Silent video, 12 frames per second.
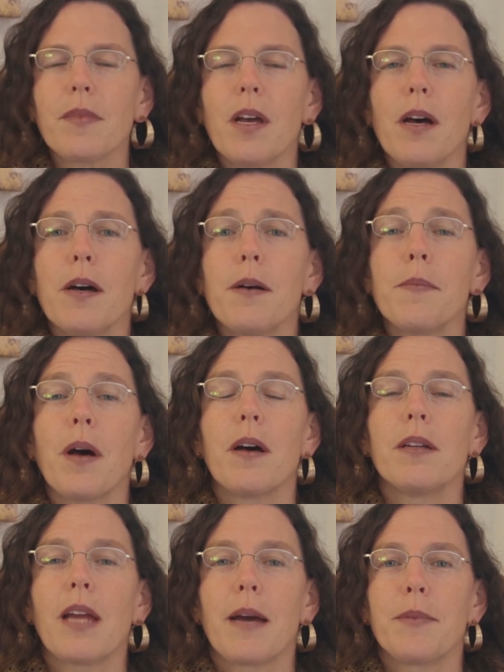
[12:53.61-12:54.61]

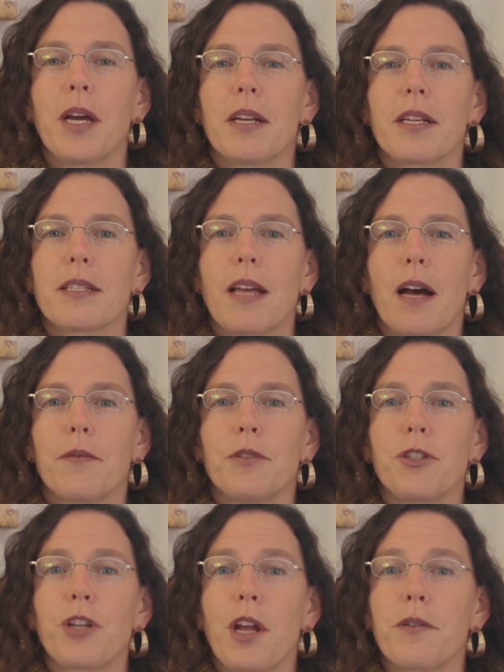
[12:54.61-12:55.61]
An amniotic sac will
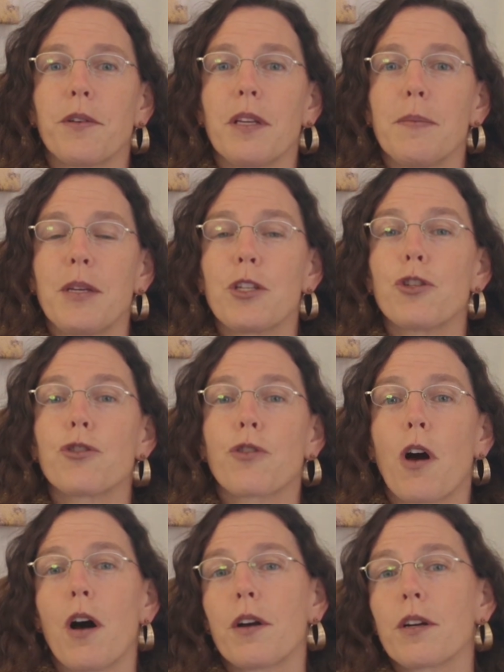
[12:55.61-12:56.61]
generally be
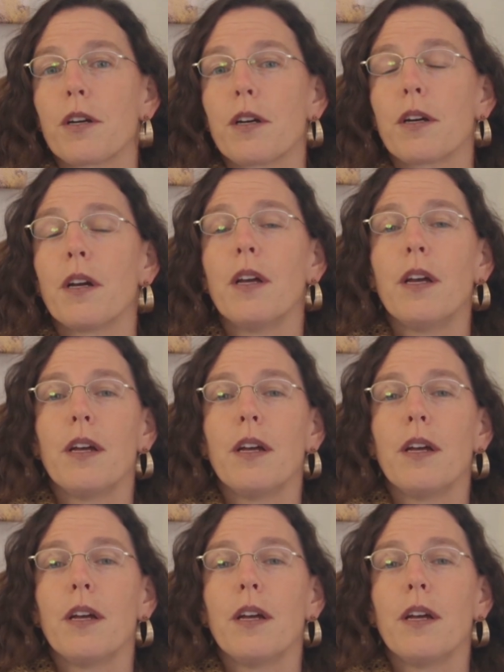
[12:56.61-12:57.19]
stronger